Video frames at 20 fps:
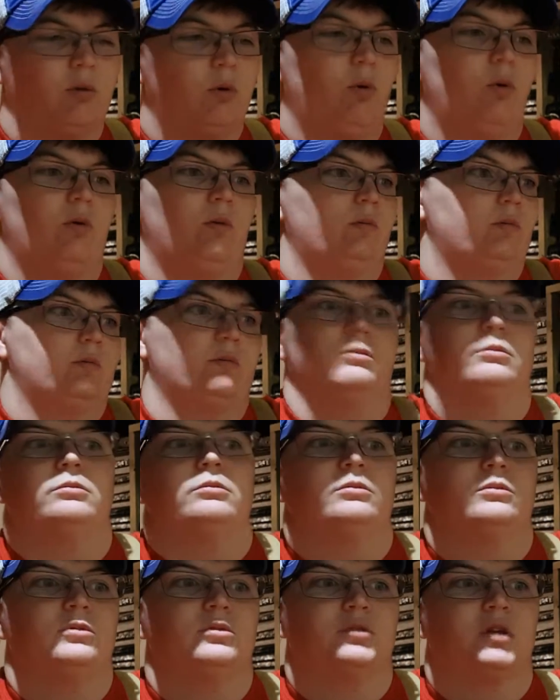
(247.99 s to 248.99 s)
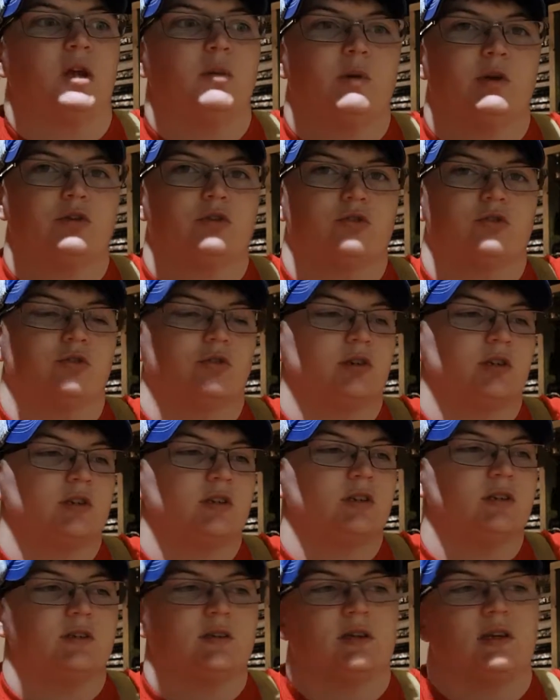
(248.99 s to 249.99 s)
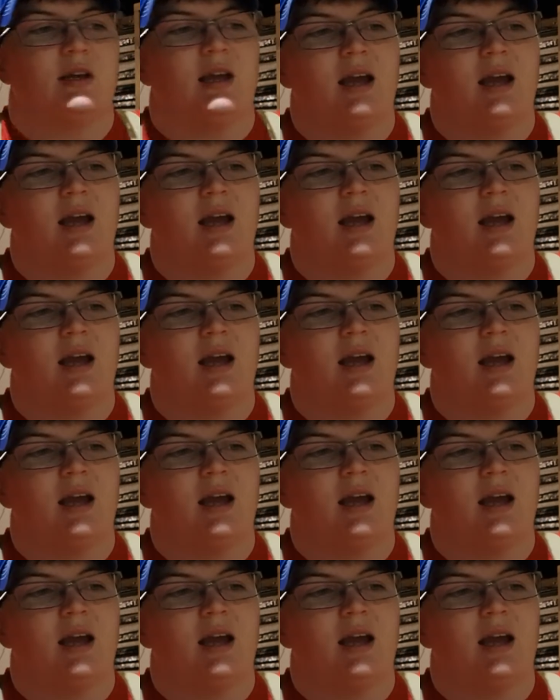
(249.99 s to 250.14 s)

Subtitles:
well, tape measures are just easy.